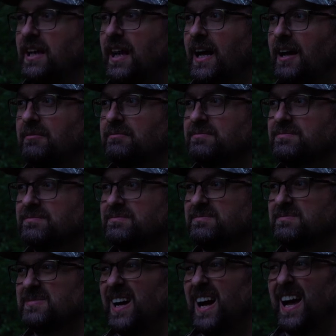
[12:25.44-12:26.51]

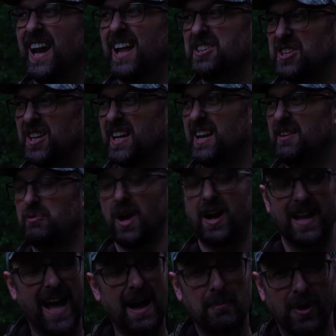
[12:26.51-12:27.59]
And actually, if we
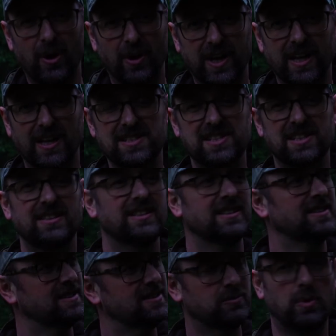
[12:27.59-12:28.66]
only had binoculars,
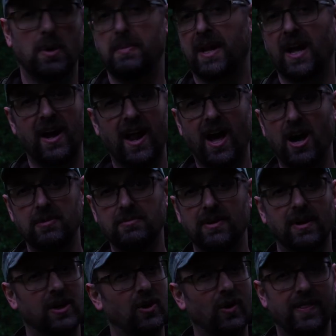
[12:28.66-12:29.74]
we'd be going home
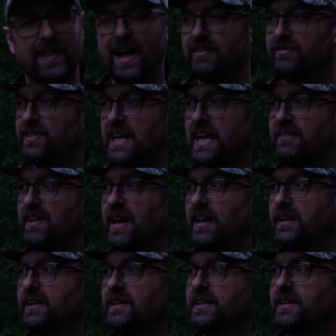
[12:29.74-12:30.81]
and calling that it for the
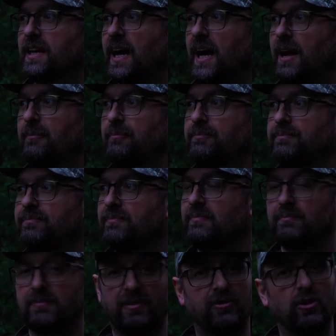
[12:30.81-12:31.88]
evening.
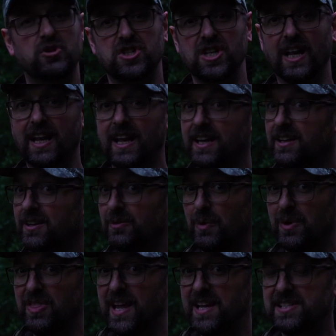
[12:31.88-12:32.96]
But fortunately,
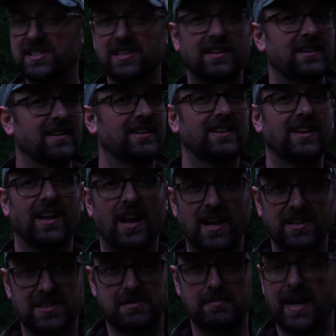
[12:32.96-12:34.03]
with this,
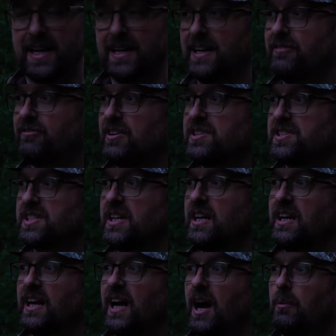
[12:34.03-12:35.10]
light doesn't make a difference.
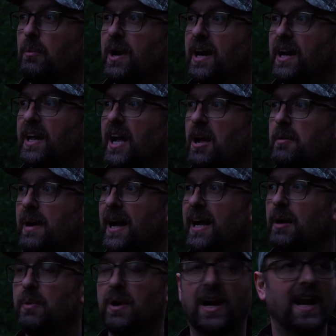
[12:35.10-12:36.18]
And we're gonna go back
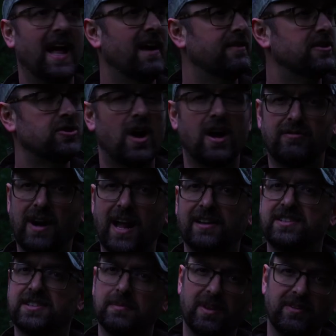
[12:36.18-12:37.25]
and we're gonna have a drive
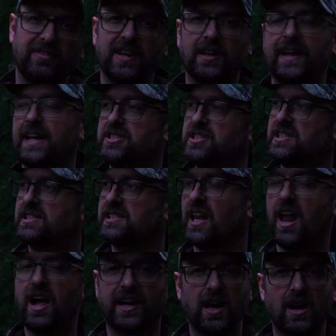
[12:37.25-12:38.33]
around some of the field edges as the
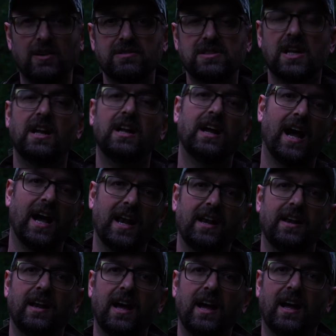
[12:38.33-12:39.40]
light goes,
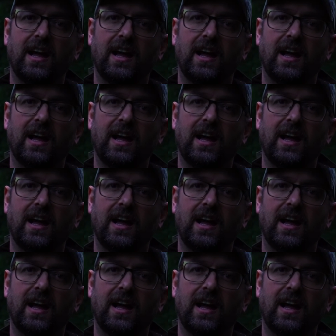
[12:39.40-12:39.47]
and